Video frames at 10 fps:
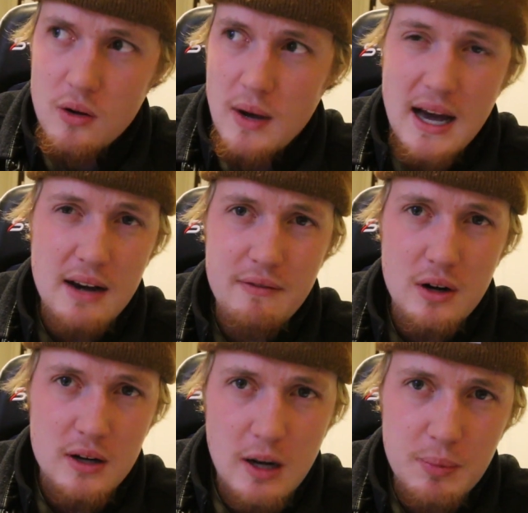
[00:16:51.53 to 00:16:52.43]
who had it
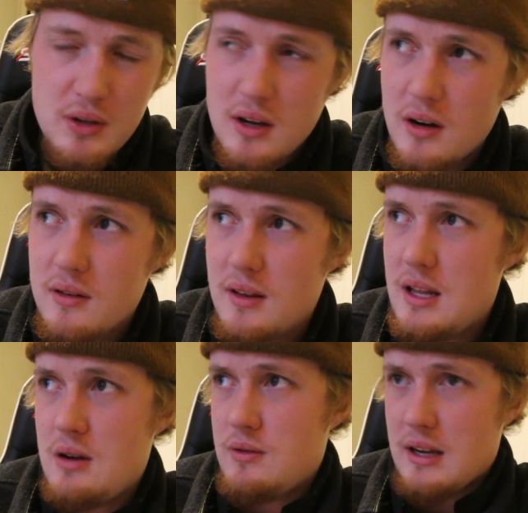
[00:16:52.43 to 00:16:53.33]
for a couple of years, and
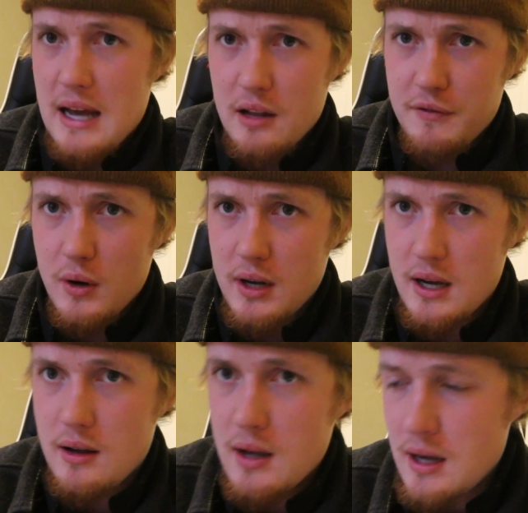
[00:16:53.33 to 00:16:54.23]
then it was in California.